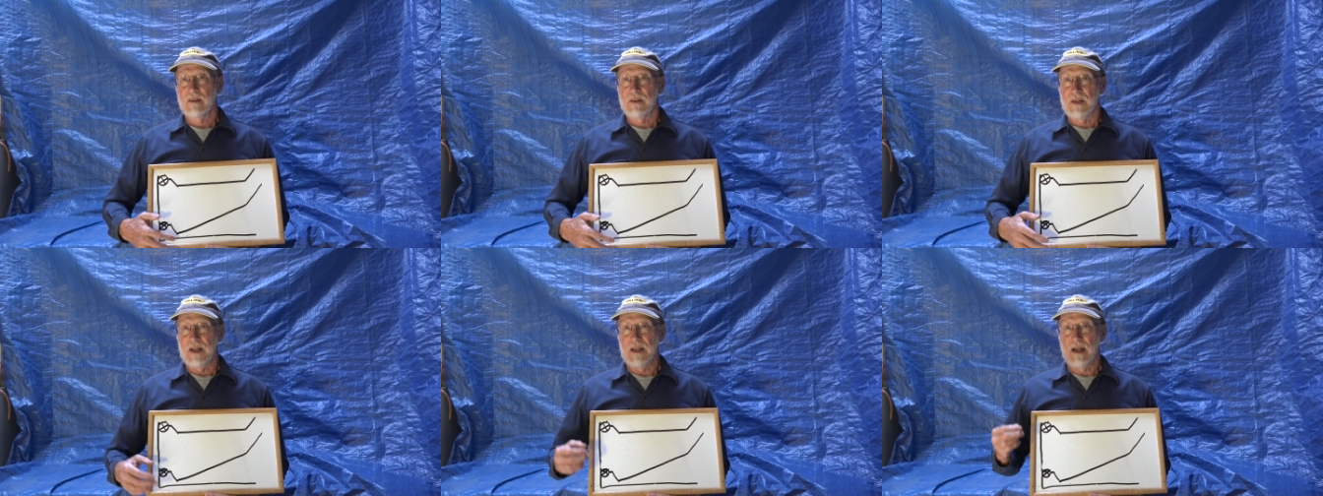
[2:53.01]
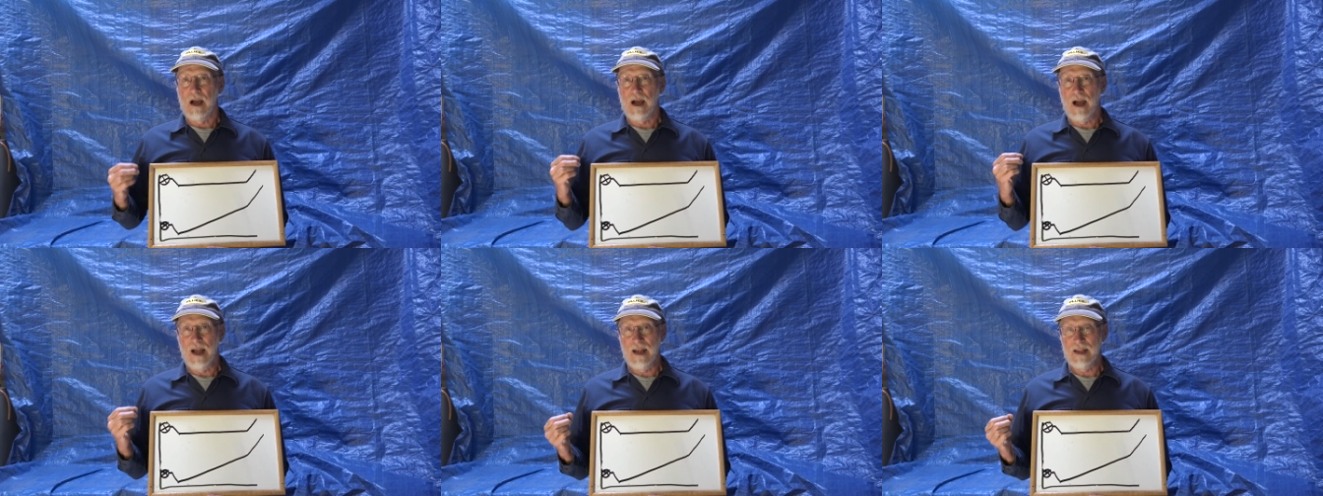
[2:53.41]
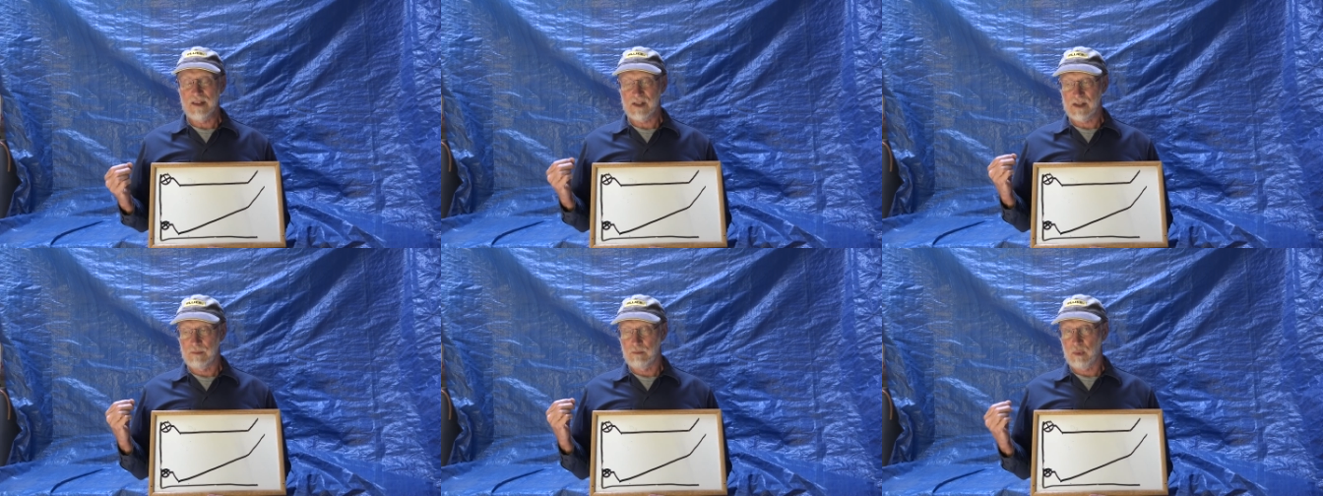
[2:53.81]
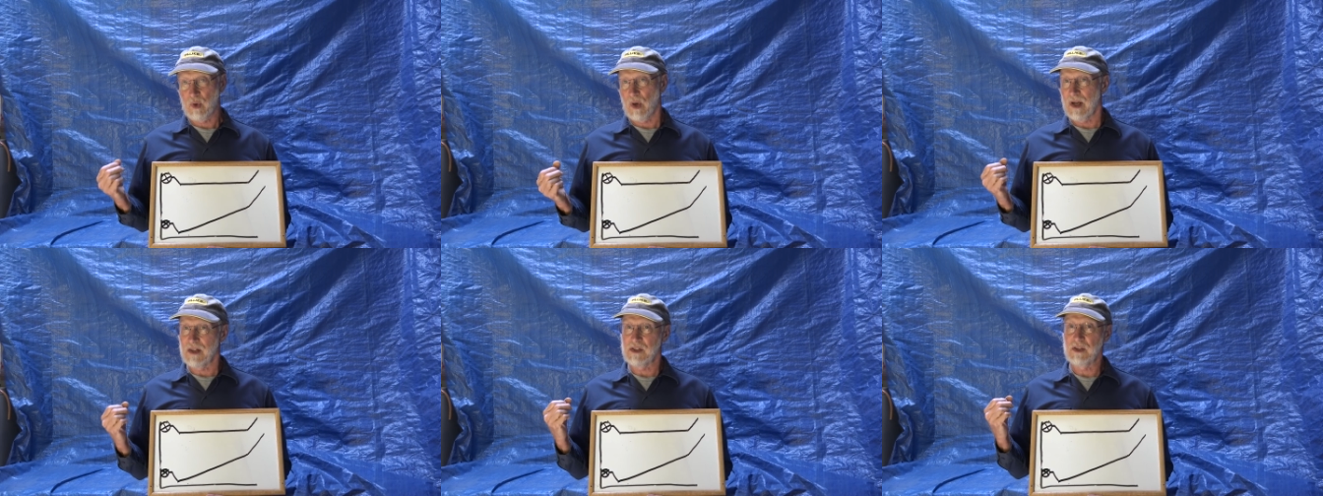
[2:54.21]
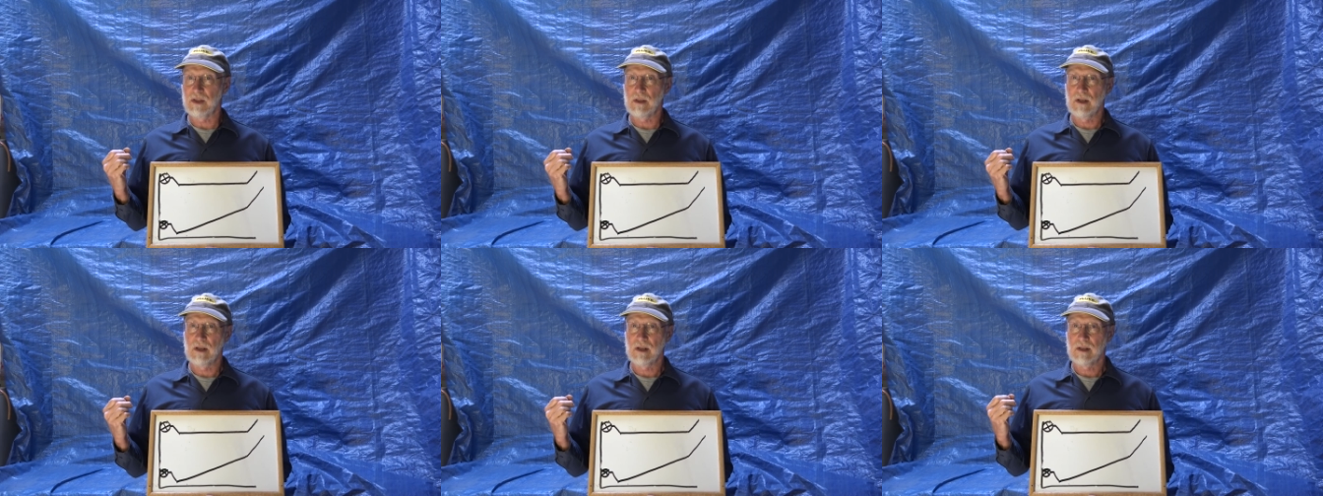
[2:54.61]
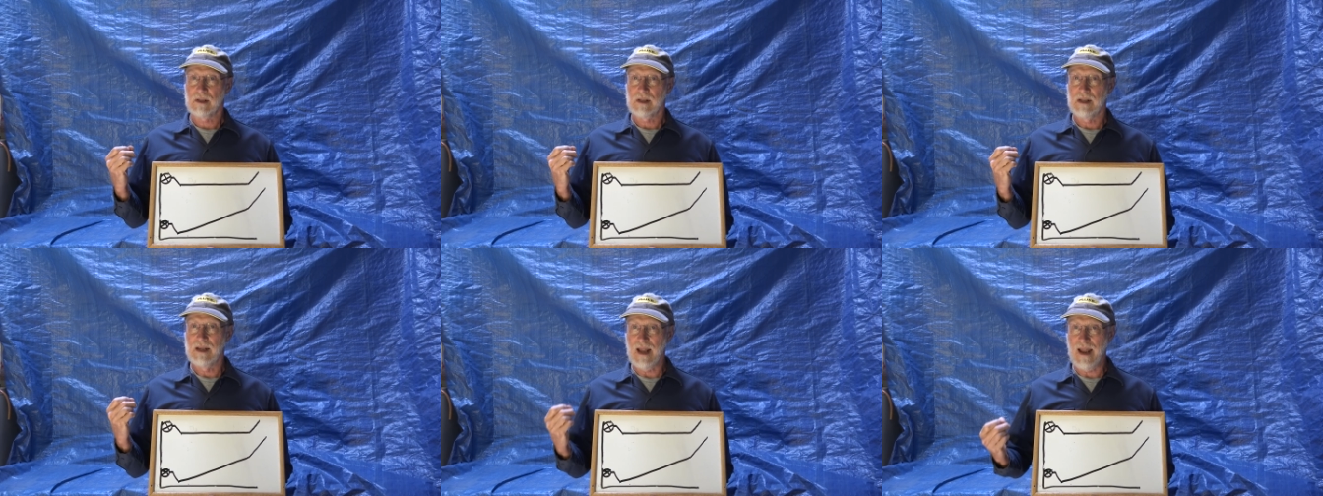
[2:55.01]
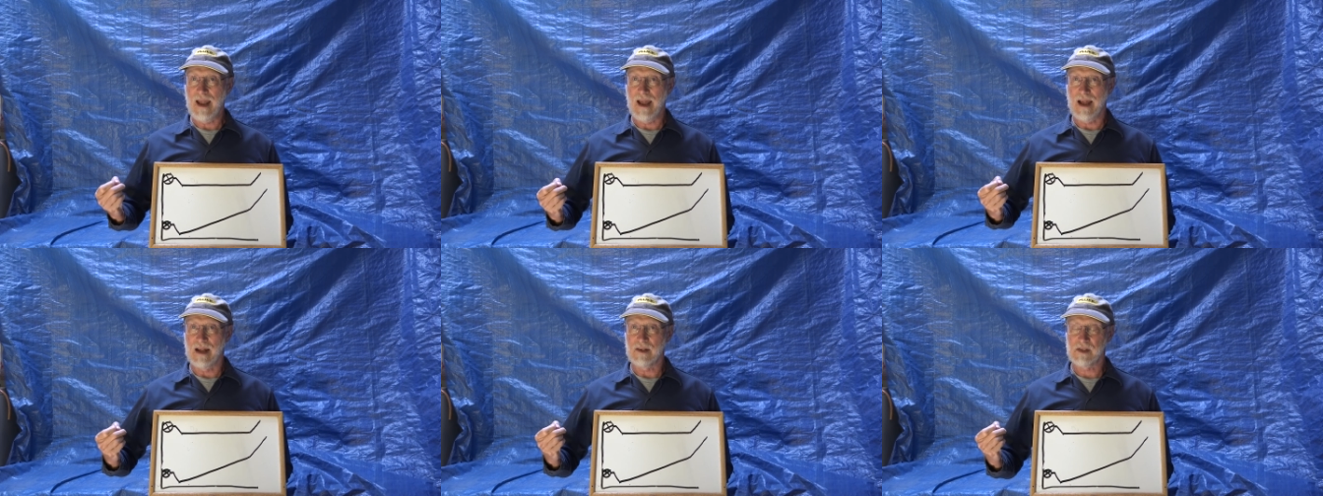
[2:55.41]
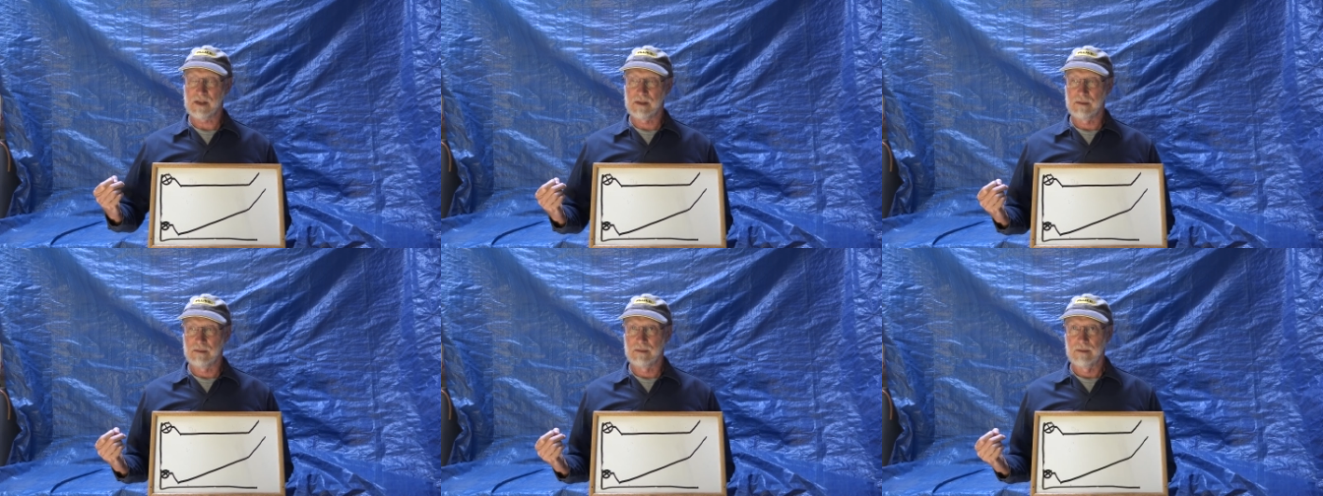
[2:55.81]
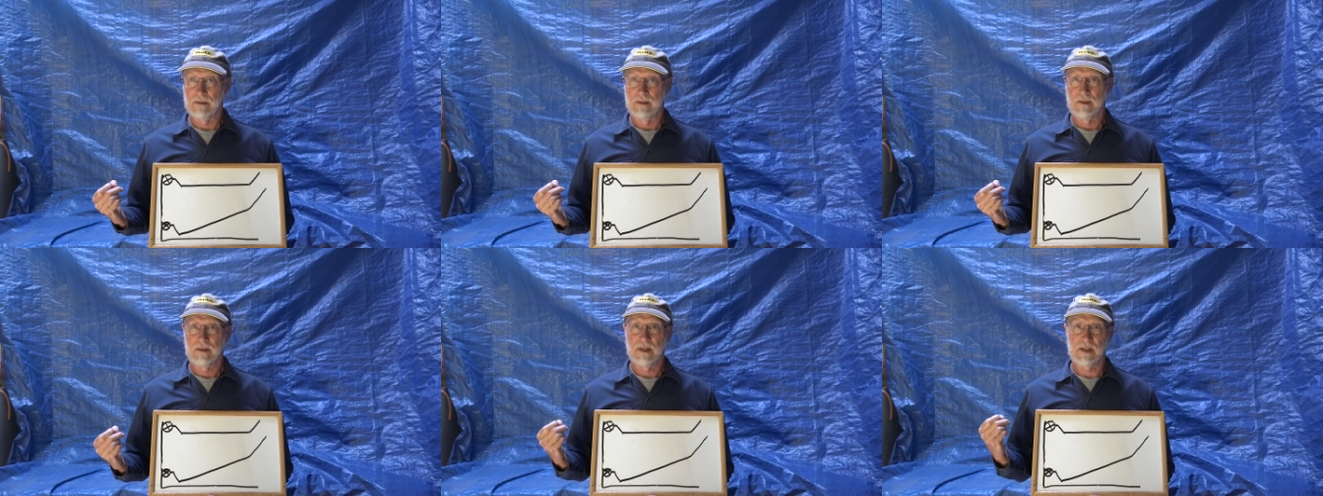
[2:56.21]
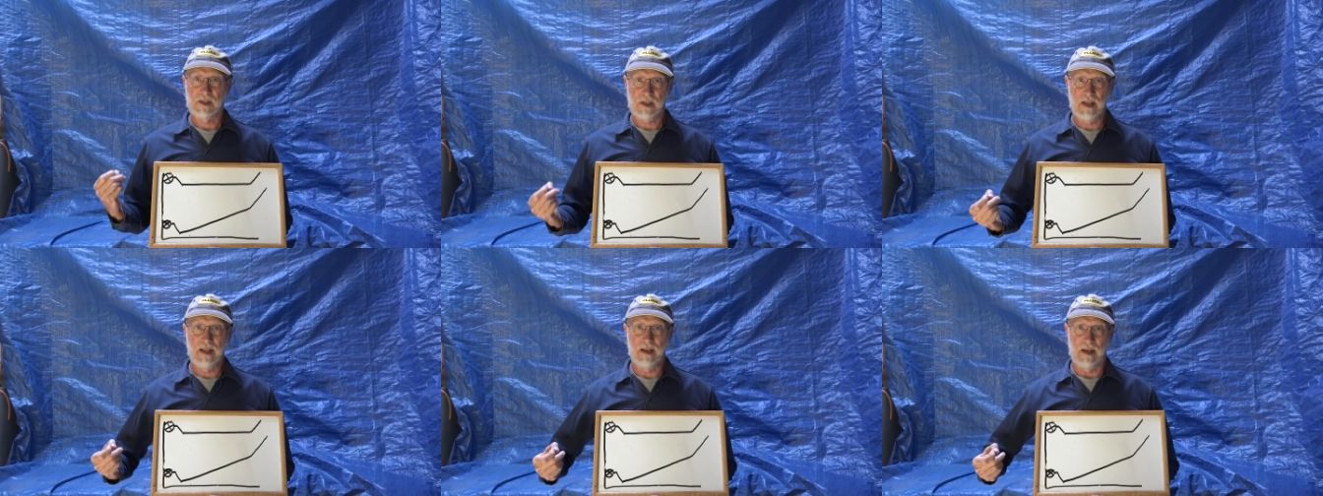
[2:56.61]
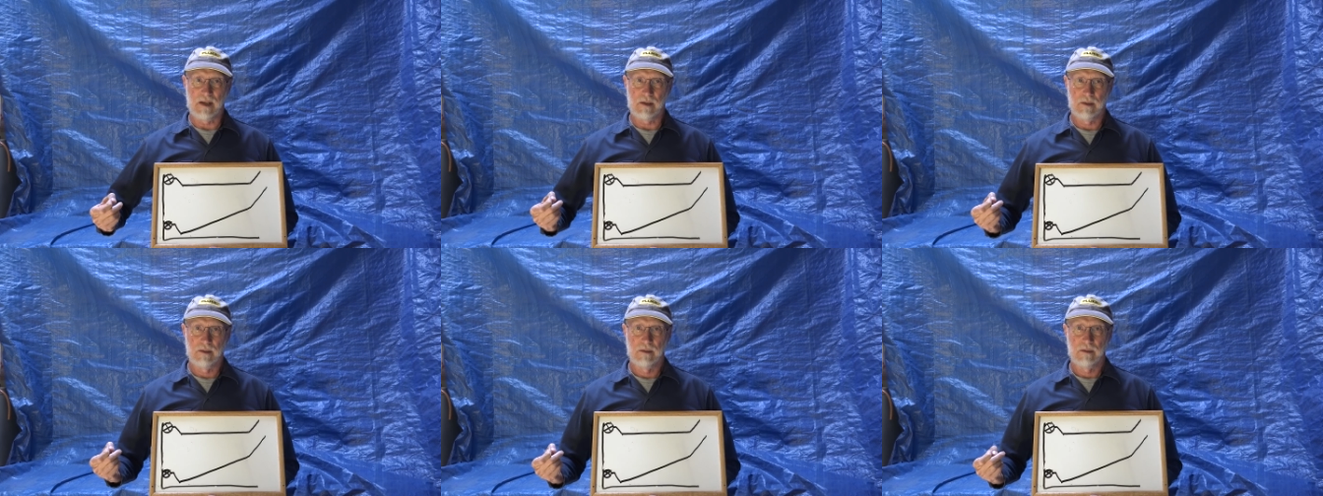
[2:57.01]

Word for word: the highest pressure gas that's in it,